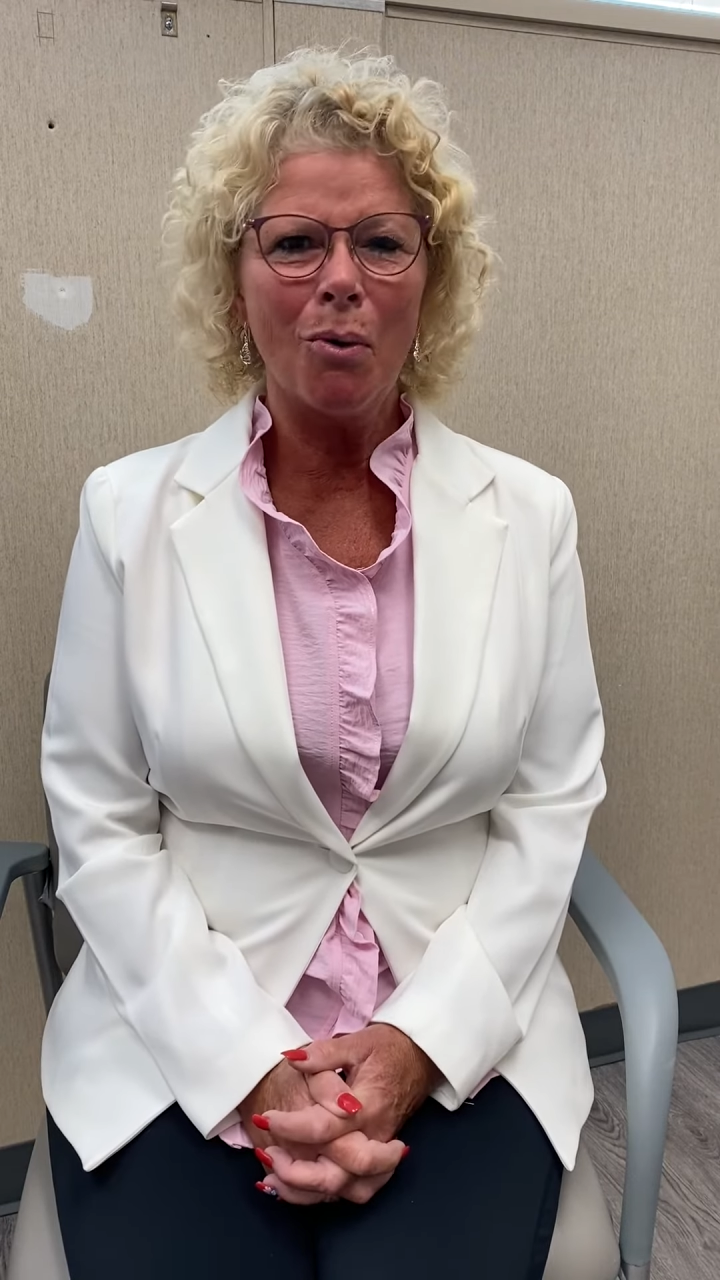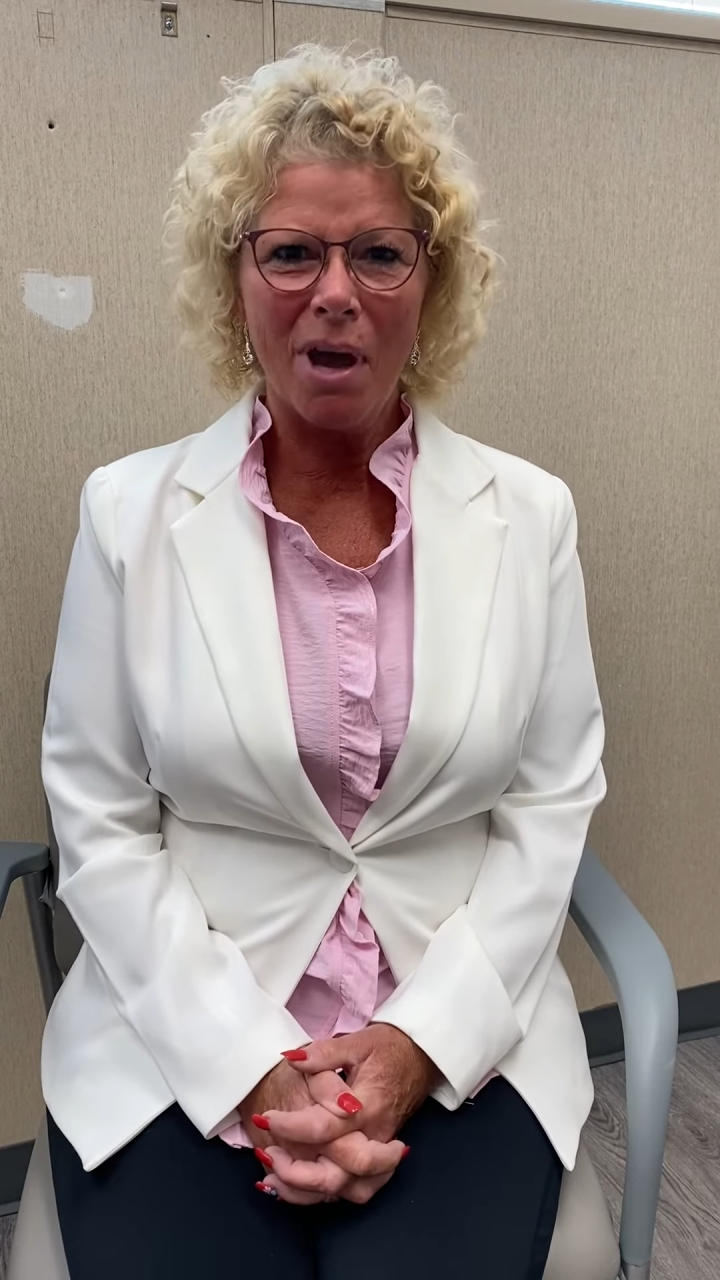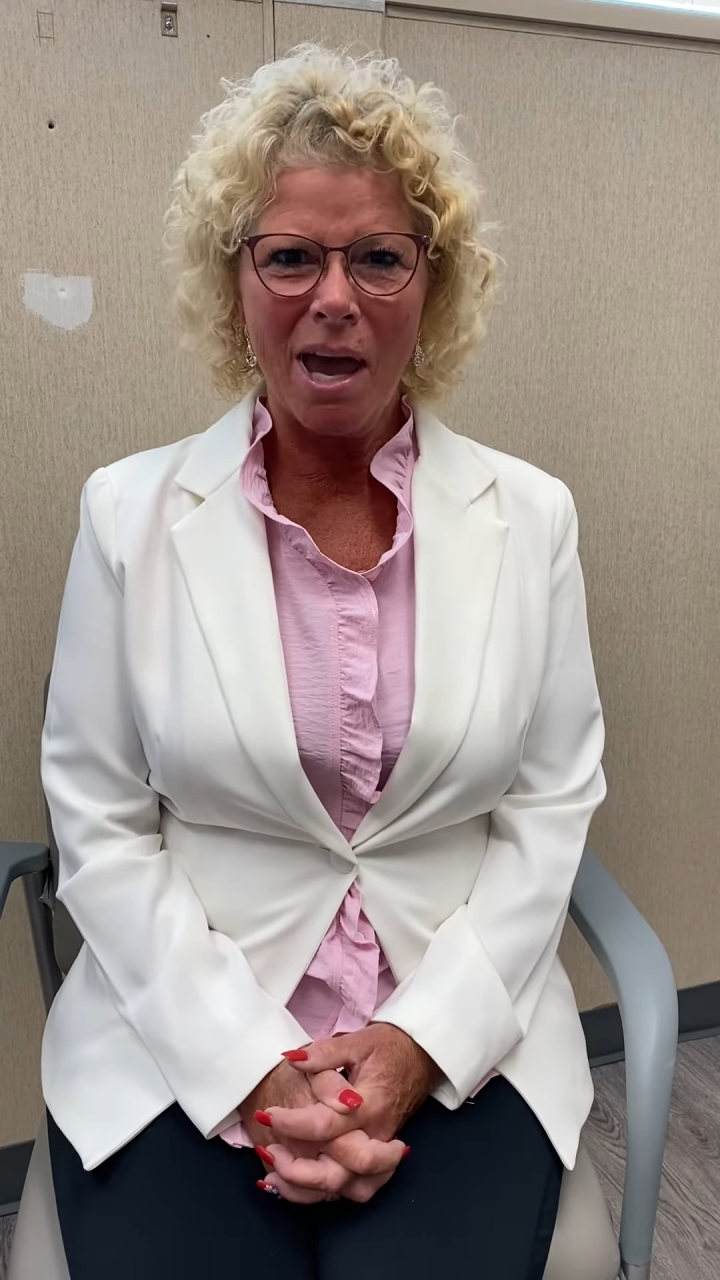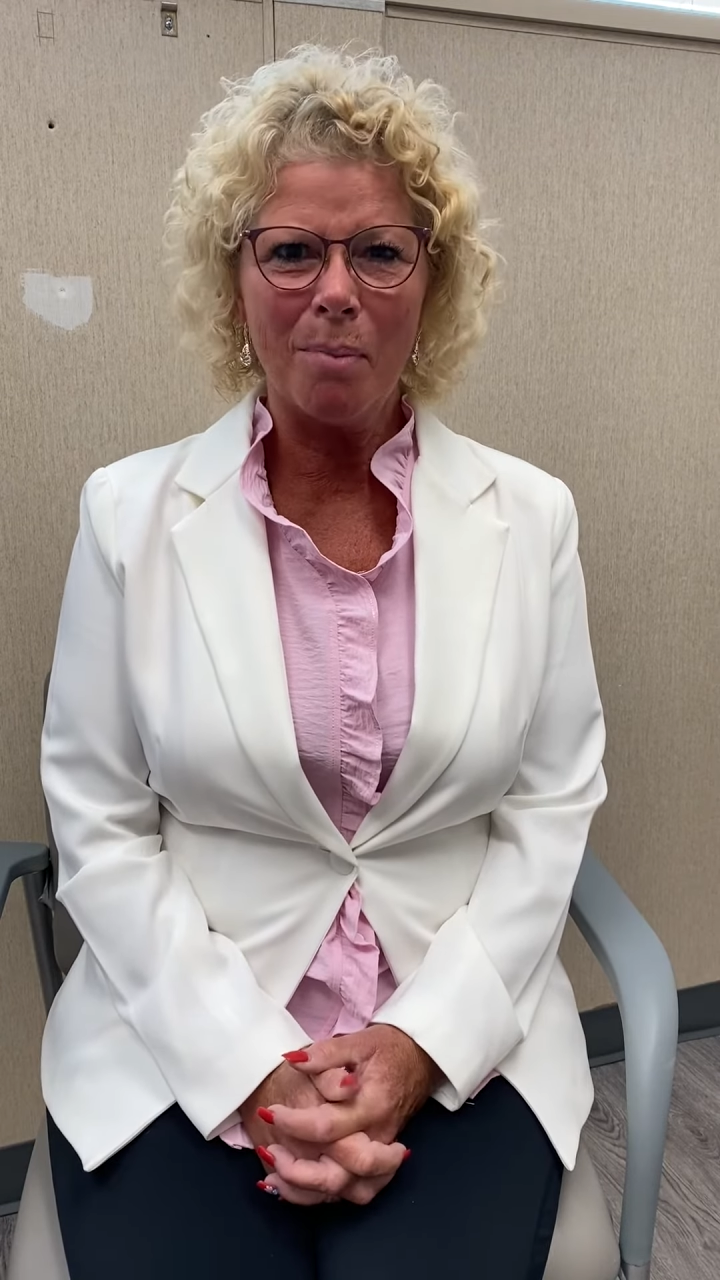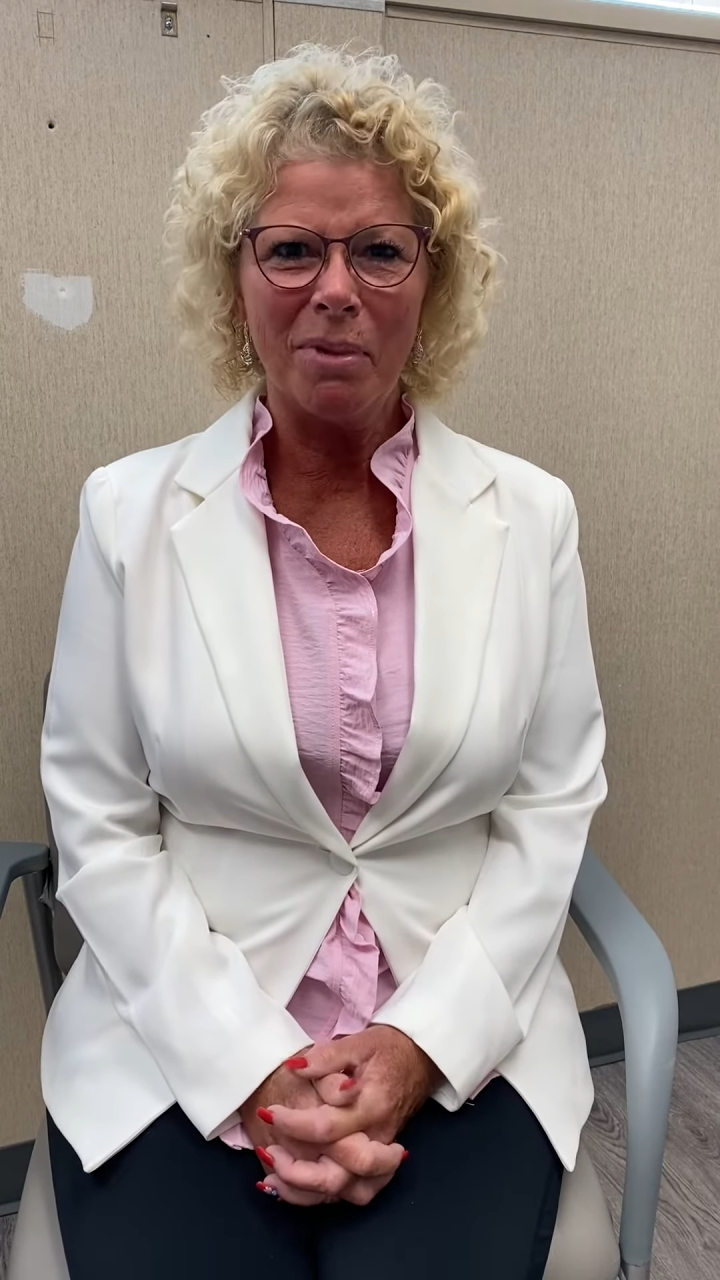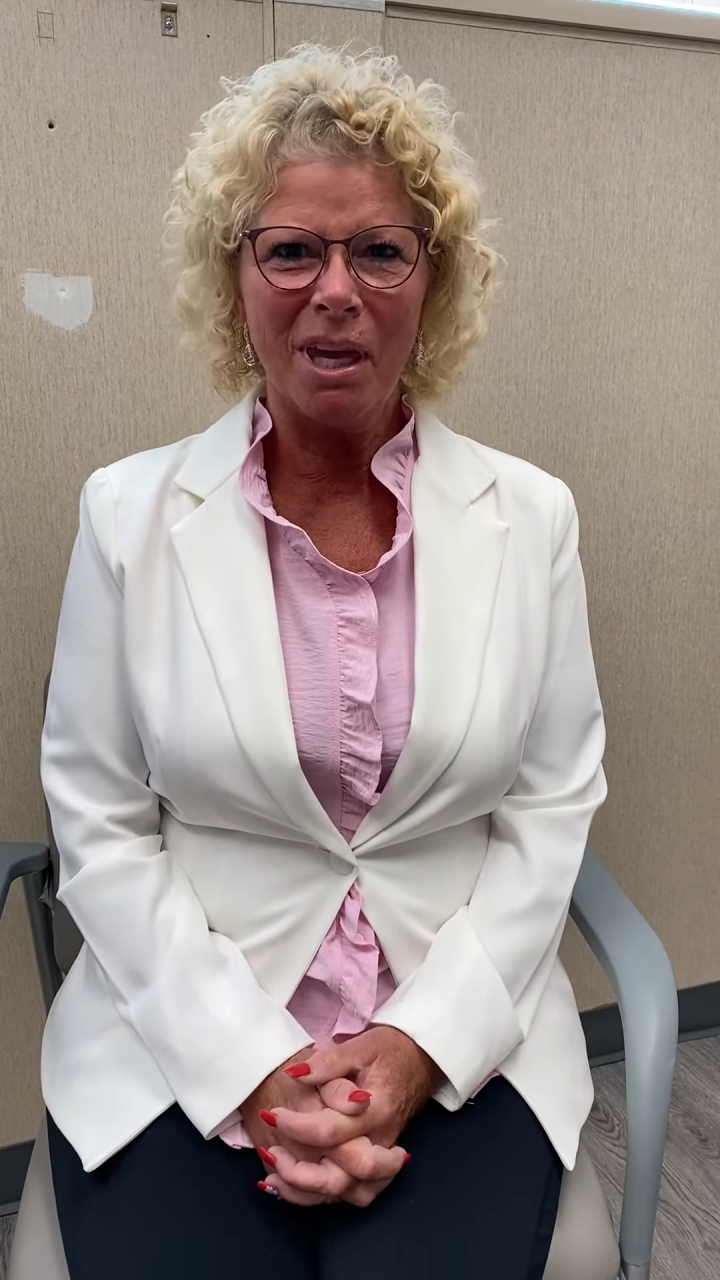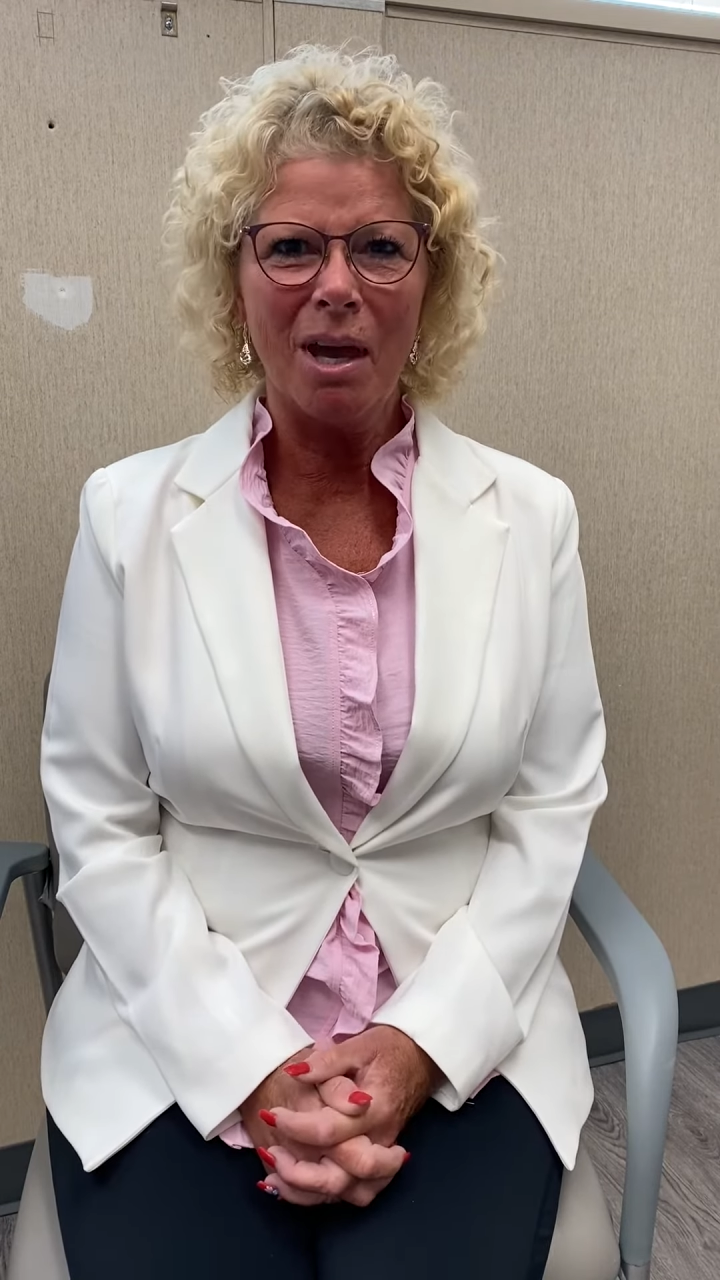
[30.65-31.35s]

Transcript: happy